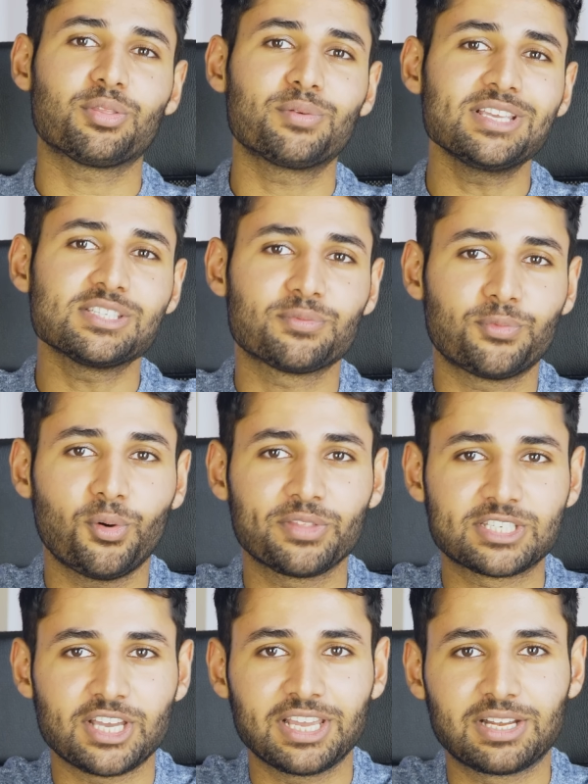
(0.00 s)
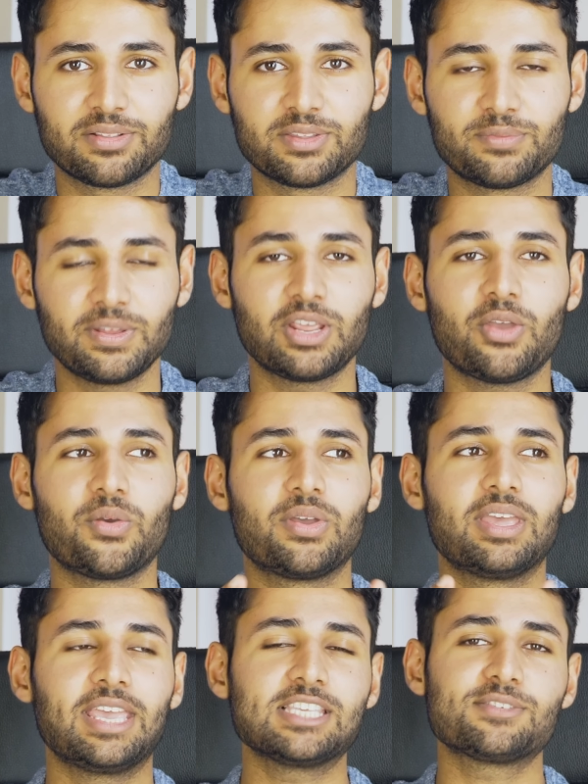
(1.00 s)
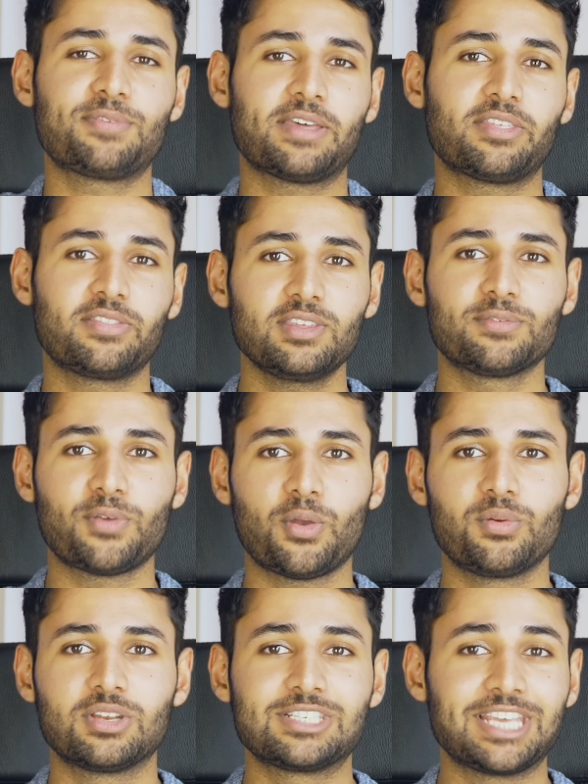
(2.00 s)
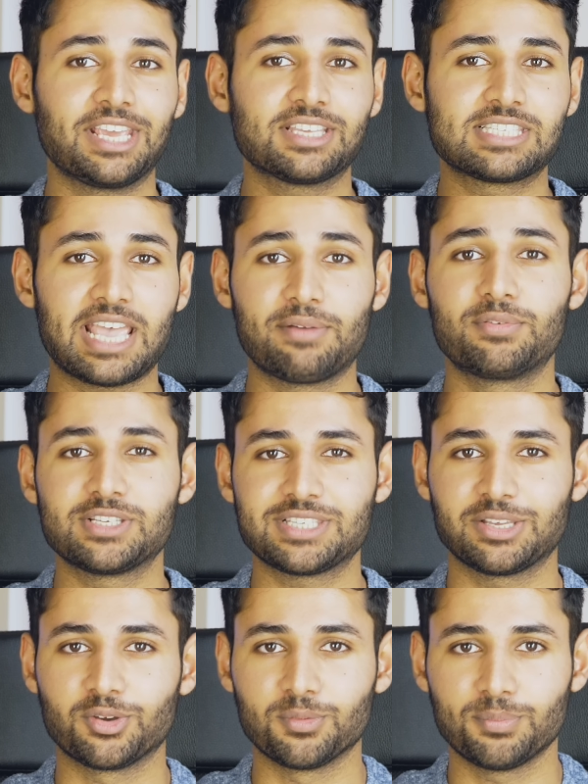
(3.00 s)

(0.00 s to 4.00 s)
the reason for the title of this video is the fact that this phone ticks every single